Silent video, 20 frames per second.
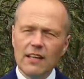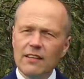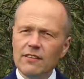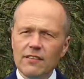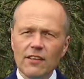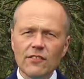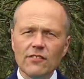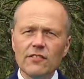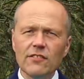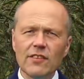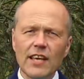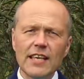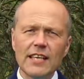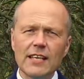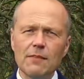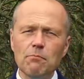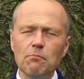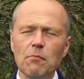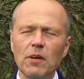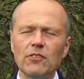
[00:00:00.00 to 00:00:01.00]
doesn't take
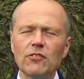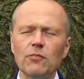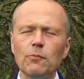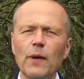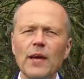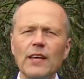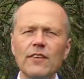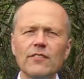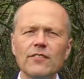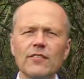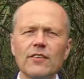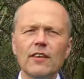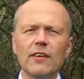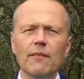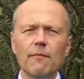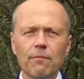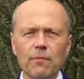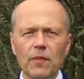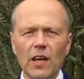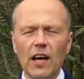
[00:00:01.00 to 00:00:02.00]
up much space,
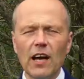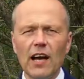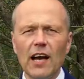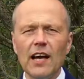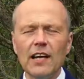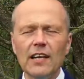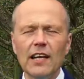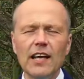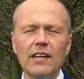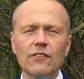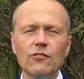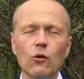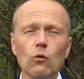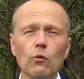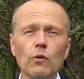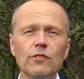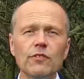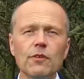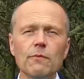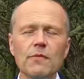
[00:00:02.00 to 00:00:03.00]
and it's
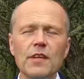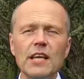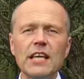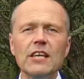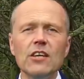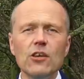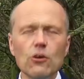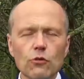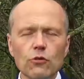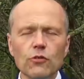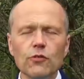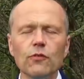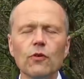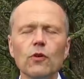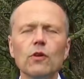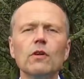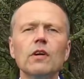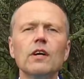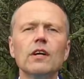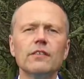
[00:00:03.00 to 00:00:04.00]
always something
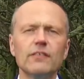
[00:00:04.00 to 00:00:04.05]
useful